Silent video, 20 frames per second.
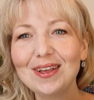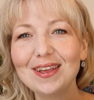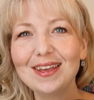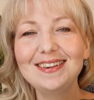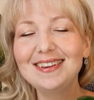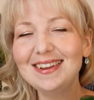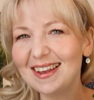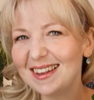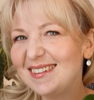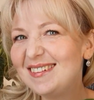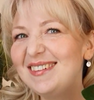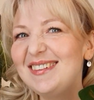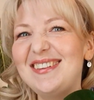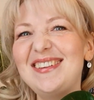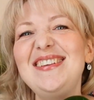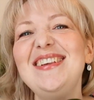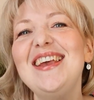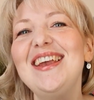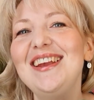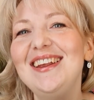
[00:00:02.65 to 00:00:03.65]

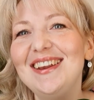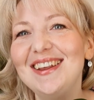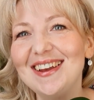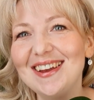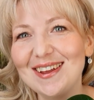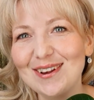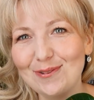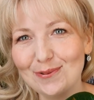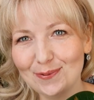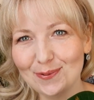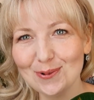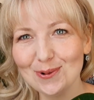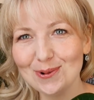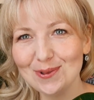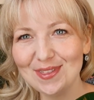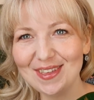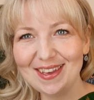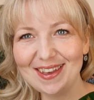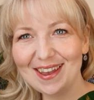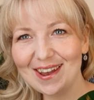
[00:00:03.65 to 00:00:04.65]
disdain it for
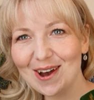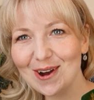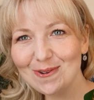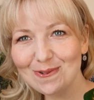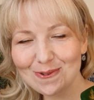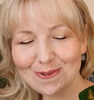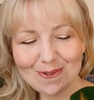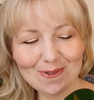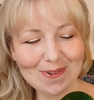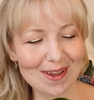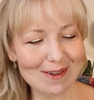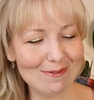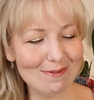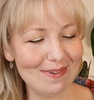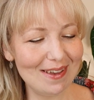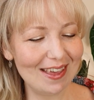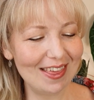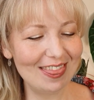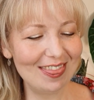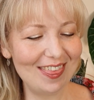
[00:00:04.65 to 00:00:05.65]
the
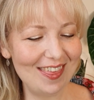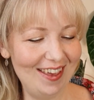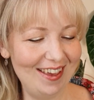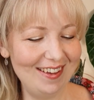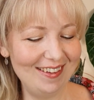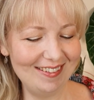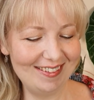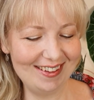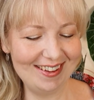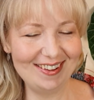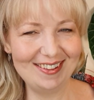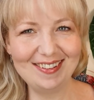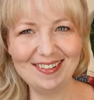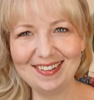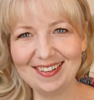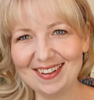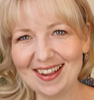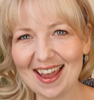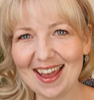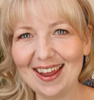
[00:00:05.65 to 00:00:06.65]
horrific things it
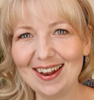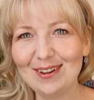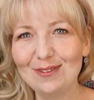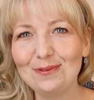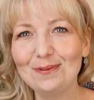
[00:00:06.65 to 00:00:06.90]
stands